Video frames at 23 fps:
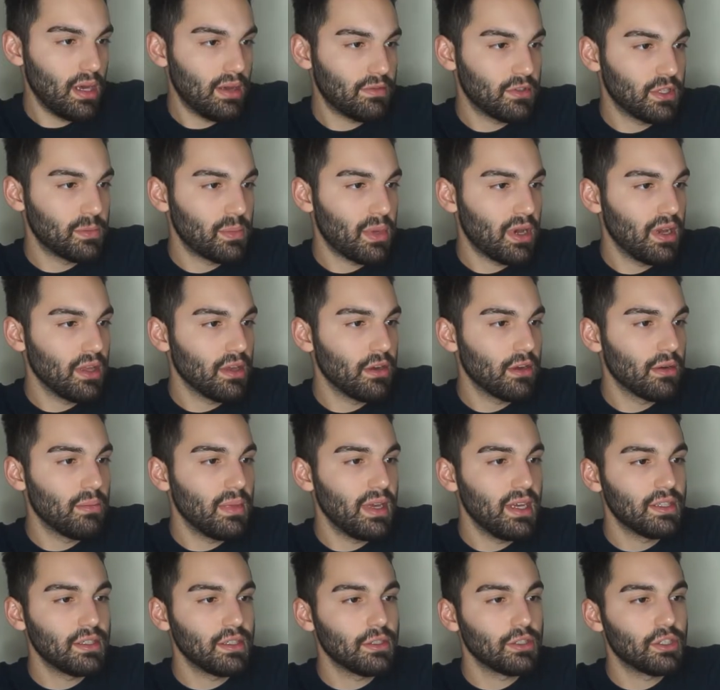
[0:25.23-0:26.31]
After spotting your
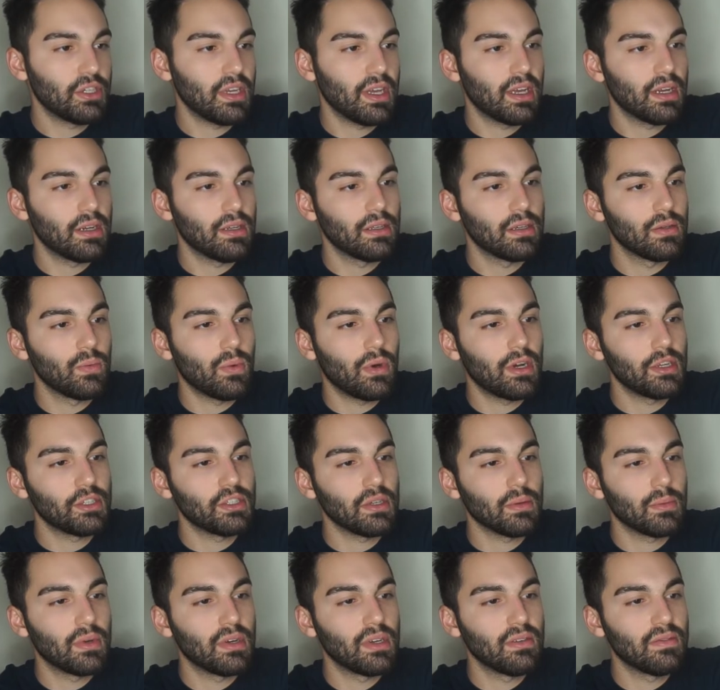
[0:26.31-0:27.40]
amazing channel and
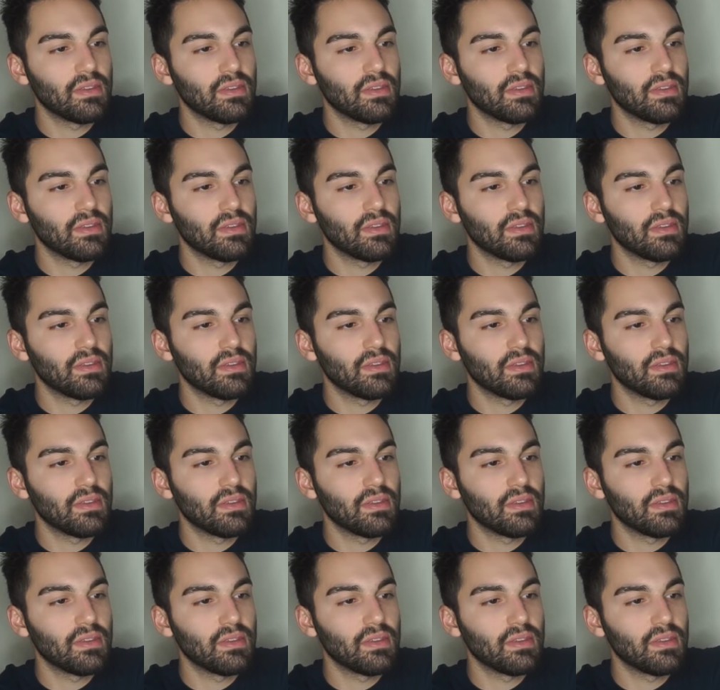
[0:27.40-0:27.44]
watching one